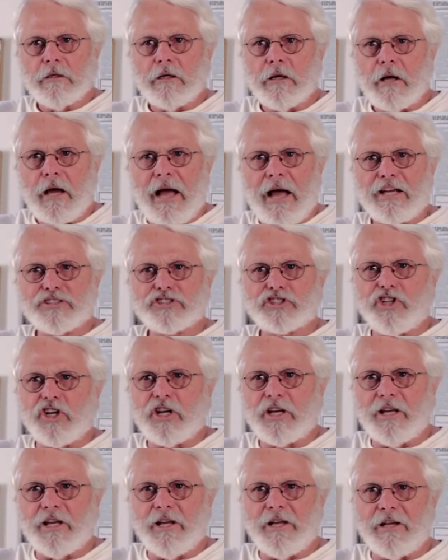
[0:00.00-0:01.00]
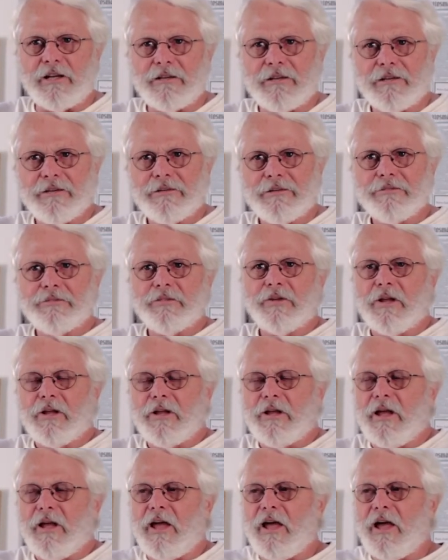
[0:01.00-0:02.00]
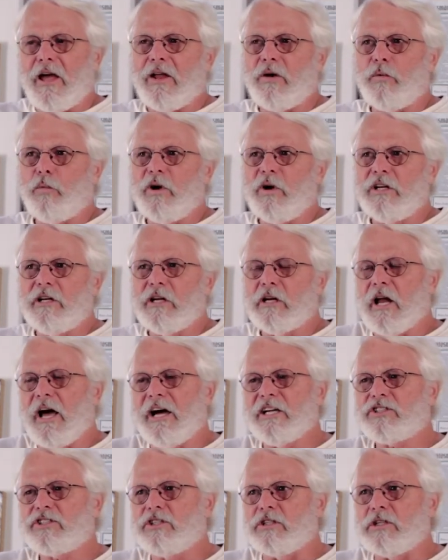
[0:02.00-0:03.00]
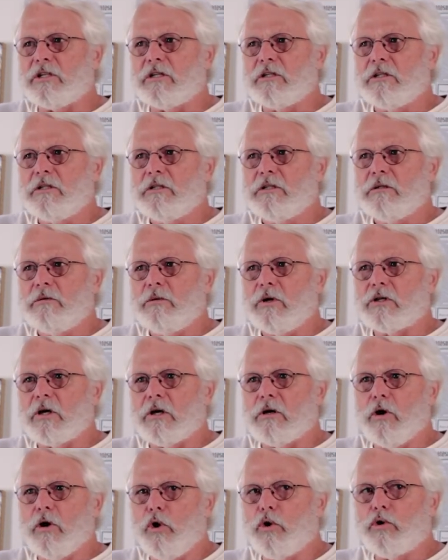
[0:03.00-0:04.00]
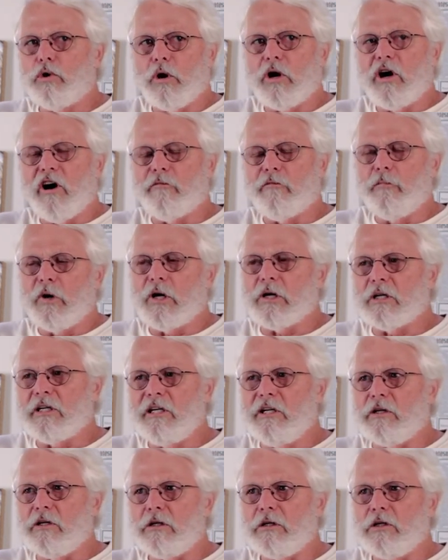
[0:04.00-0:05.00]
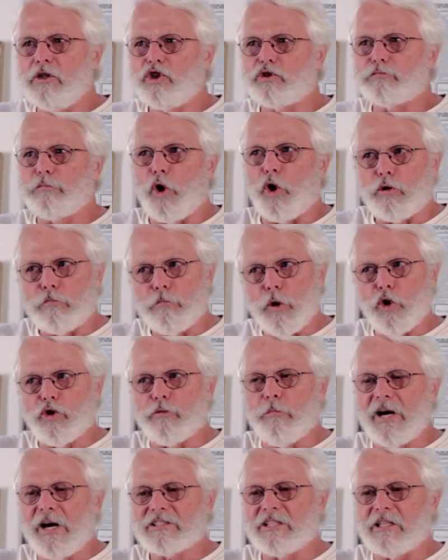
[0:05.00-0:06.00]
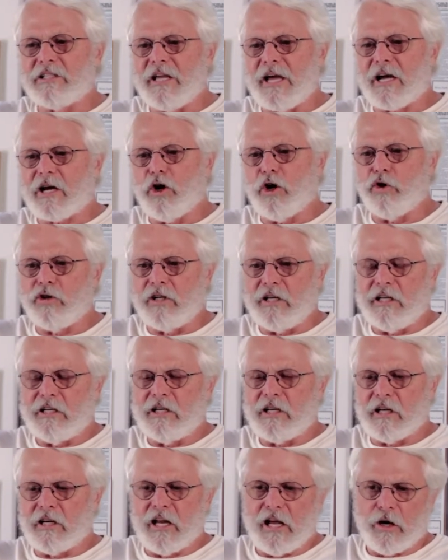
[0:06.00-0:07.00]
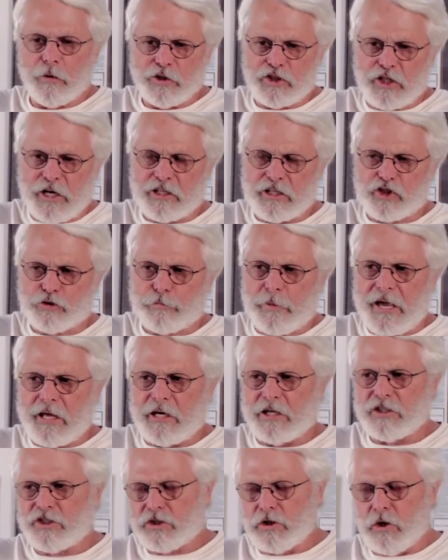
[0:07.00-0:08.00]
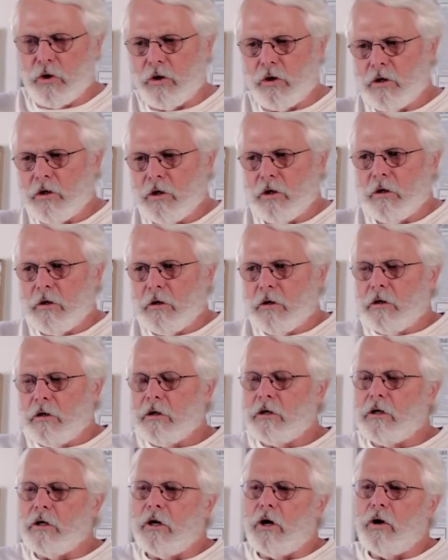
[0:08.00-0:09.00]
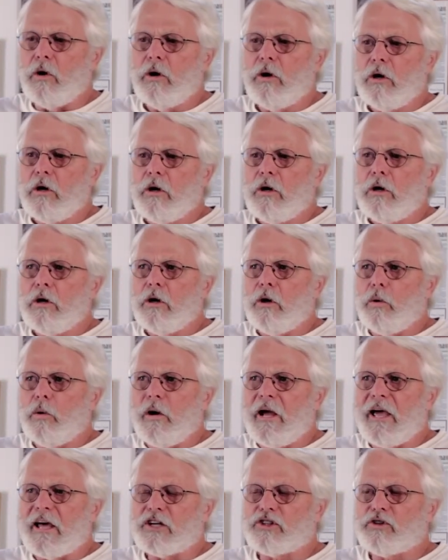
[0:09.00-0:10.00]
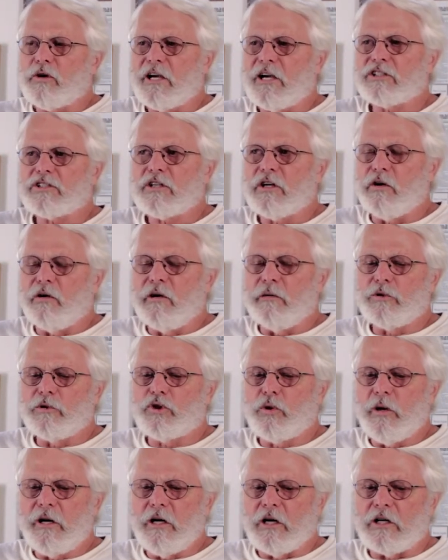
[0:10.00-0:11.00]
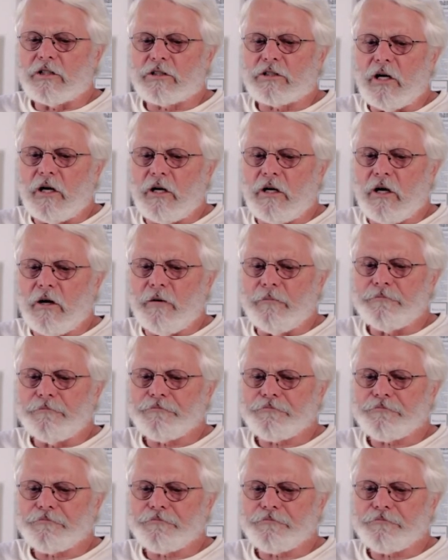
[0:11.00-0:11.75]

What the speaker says: asking again. And we did last year with a local government leader who spoke both Mazateco, the Indian language, and Spanish. So, you know, we had a translator in between us. And on